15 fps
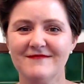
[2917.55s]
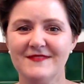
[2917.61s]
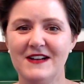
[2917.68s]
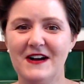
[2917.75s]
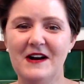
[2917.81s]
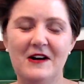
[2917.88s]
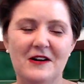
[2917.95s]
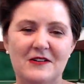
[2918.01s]

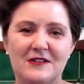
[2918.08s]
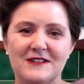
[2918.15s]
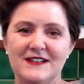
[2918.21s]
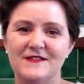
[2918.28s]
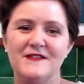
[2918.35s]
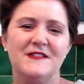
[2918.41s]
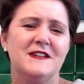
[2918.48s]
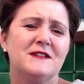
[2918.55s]
Oh, it
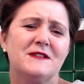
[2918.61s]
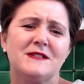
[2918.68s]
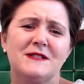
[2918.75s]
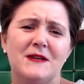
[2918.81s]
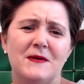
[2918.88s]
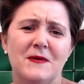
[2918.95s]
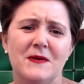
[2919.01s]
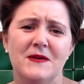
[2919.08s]
feels
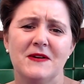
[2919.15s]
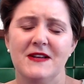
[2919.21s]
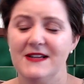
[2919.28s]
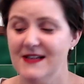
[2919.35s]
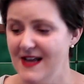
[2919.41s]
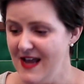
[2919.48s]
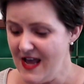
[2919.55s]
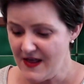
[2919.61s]
so good.
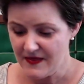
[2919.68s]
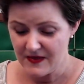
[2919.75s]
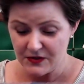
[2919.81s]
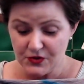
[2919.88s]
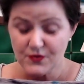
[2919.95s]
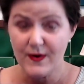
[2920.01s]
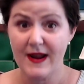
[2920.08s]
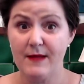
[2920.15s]
The
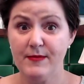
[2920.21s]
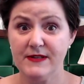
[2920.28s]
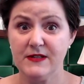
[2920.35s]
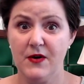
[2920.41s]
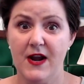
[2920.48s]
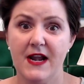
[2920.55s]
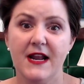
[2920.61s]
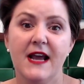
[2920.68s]
drape is
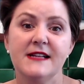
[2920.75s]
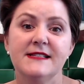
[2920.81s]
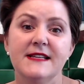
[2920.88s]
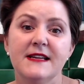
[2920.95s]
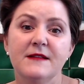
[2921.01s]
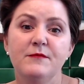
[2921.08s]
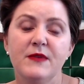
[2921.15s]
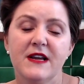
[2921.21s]
great. I
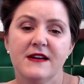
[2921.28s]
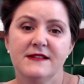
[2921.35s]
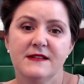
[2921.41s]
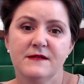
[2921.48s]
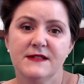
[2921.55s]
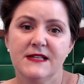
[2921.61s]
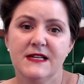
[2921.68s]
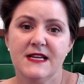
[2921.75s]
did, because it
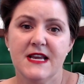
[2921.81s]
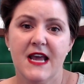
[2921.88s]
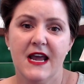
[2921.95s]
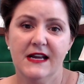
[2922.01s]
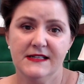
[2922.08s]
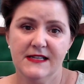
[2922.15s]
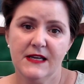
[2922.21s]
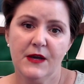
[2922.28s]
was a DK, I
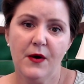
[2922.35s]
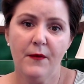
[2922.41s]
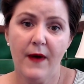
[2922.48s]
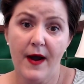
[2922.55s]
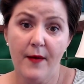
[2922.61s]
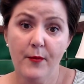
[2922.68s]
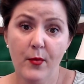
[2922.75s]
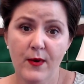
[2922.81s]
did go
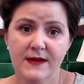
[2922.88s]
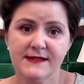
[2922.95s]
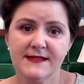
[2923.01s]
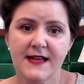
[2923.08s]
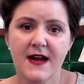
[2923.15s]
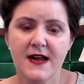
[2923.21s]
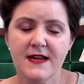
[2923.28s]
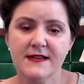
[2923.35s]
up one
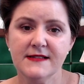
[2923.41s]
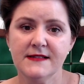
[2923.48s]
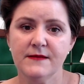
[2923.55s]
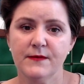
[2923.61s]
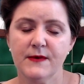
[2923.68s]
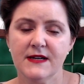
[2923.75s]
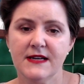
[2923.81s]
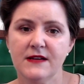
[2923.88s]

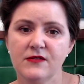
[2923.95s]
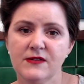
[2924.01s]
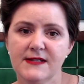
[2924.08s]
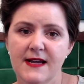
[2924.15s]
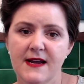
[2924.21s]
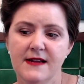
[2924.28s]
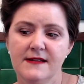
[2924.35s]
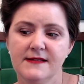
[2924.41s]
needle
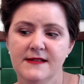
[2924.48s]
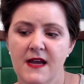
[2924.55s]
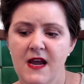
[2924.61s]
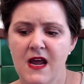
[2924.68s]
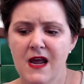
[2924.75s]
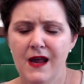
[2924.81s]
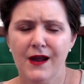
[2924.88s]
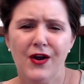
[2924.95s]
size.
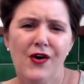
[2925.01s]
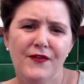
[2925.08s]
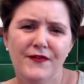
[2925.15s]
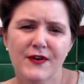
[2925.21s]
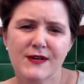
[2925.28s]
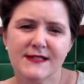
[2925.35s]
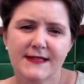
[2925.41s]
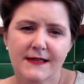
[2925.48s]
It called for
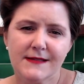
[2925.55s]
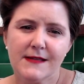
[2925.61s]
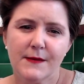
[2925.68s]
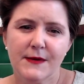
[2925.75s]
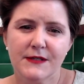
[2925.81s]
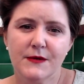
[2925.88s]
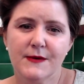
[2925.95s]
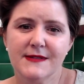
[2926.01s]
a 6, I
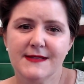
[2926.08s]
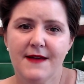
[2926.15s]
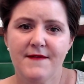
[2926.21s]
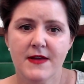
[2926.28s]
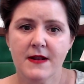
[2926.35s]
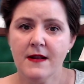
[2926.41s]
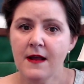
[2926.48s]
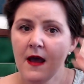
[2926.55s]
went to a
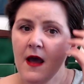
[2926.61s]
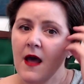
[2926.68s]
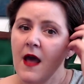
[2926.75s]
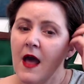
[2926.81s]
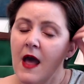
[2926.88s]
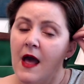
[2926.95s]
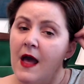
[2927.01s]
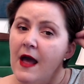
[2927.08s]
7.
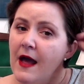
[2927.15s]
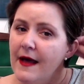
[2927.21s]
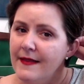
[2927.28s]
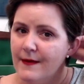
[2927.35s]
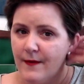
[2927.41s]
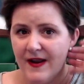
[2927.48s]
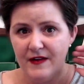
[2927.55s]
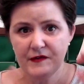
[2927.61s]
And the
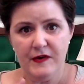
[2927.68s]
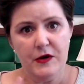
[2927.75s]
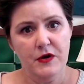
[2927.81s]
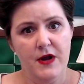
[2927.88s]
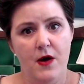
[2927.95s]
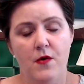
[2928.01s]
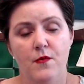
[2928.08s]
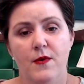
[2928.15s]
way I figured
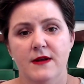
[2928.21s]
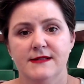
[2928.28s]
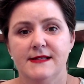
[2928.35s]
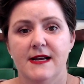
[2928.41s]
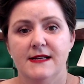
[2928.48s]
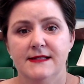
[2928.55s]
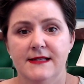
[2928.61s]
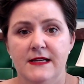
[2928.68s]
out what
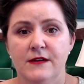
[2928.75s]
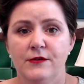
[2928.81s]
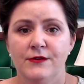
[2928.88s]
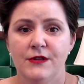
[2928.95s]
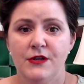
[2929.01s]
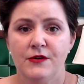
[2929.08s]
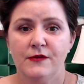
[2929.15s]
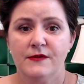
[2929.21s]
size needle to
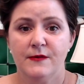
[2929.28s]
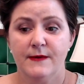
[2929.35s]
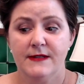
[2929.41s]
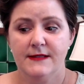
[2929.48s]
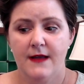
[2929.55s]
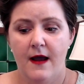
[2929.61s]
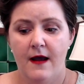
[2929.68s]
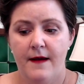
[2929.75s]
use was
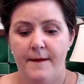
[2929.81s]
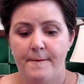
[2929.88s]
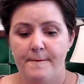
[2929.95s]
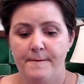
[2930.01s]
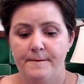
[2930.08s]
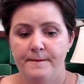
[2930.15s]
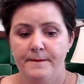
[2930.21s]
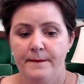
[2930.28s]
I